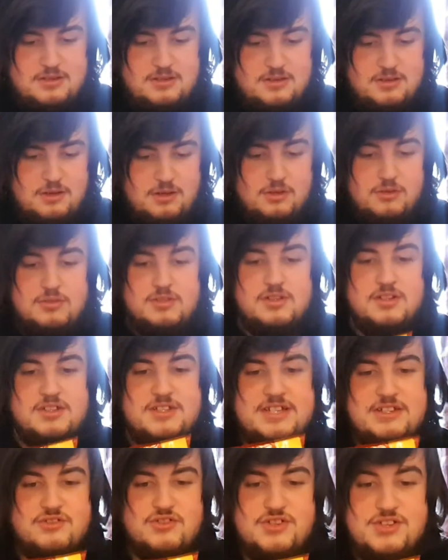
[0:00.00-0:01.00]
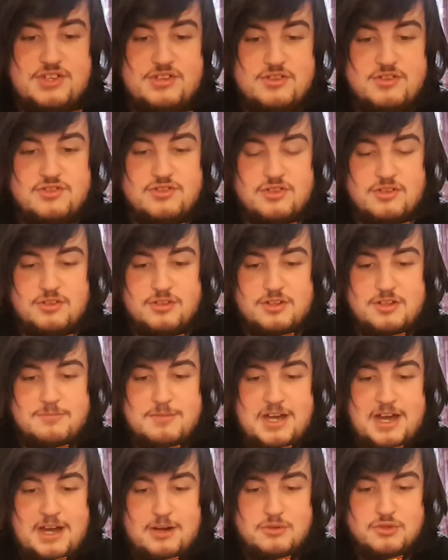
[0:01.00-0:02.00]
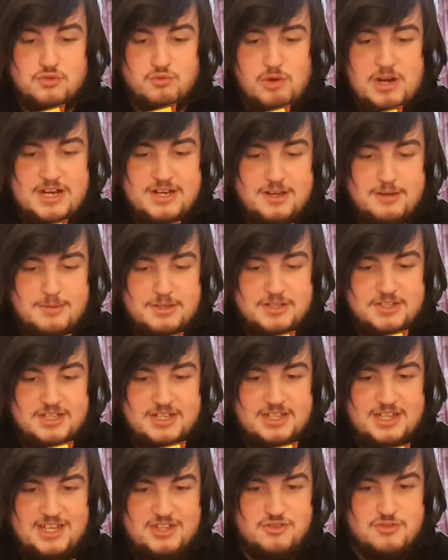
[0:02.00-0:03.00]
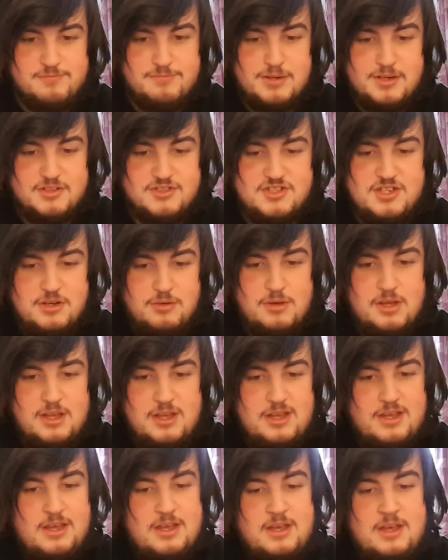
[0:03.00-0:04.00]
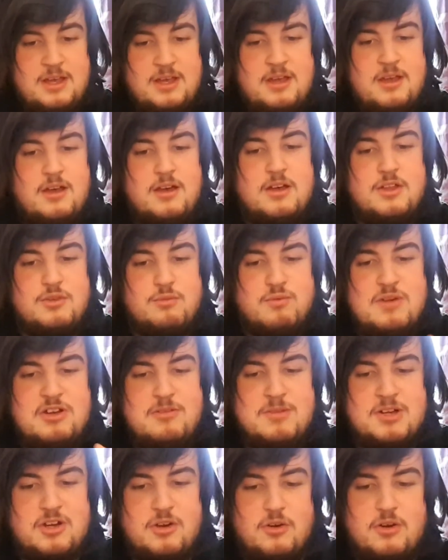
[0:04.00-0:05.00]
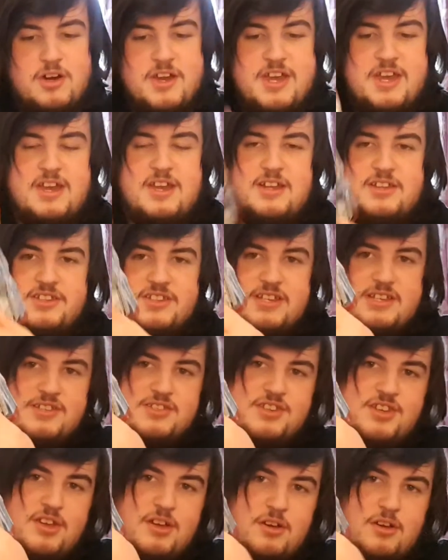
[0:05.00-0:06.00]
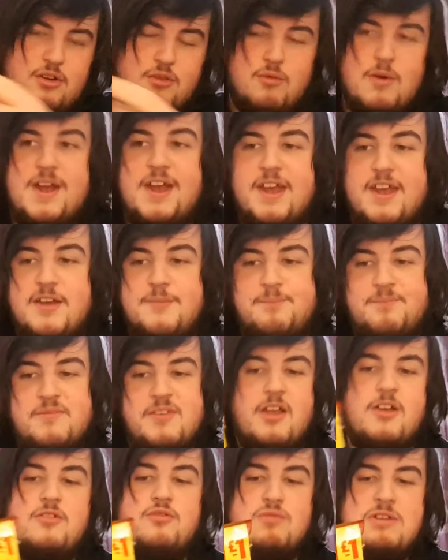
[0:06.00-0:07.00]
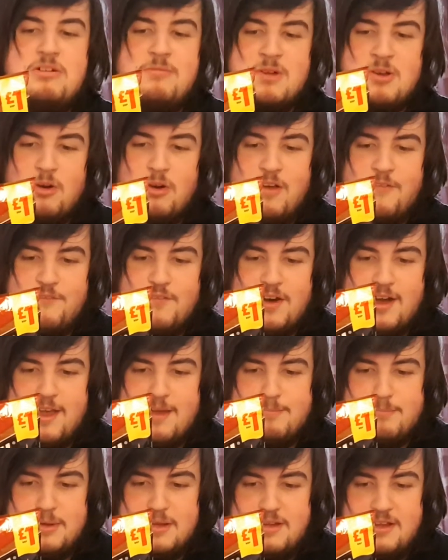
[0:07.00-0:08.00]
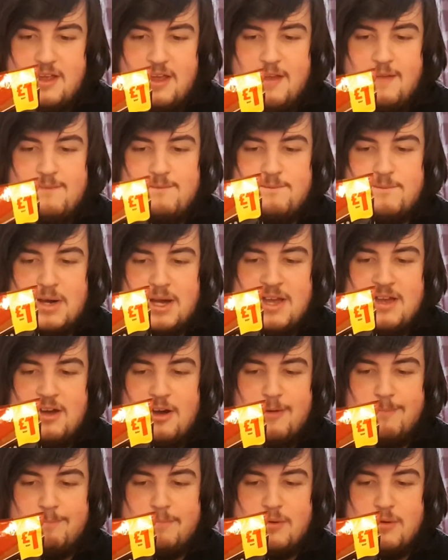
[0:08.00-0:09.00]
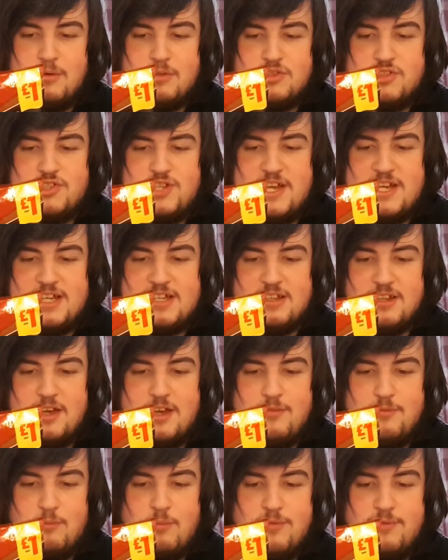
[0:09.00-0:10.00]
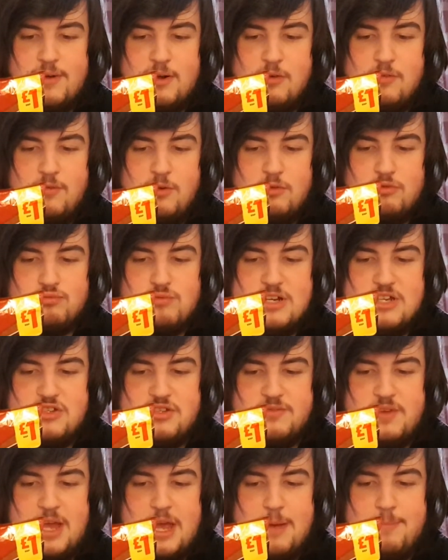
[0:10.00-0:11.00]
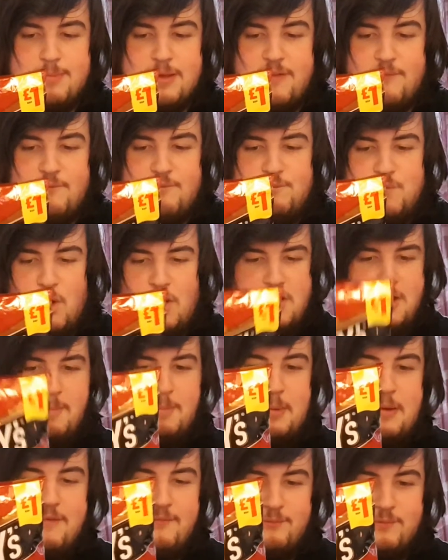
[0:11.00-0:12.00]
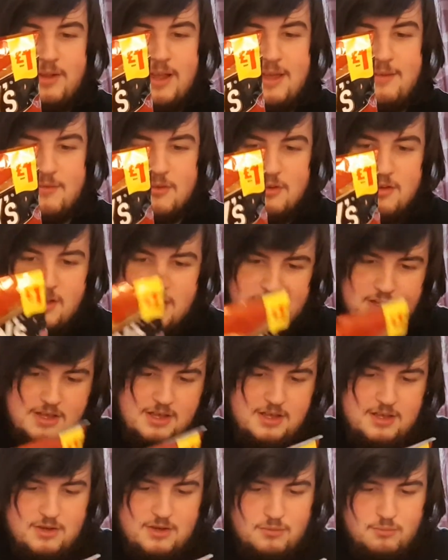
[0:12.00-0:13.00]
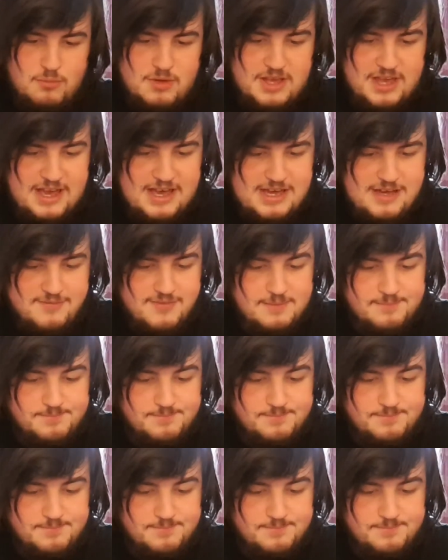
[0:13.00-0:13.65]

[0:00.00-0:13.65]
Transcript: oh, it's actually shown on the back. I was right about the collection part. So, the real McCoy says right here, real McCoy Fire Pit. Fire up your snack life with our full range of epic Fire Pit flavour. We have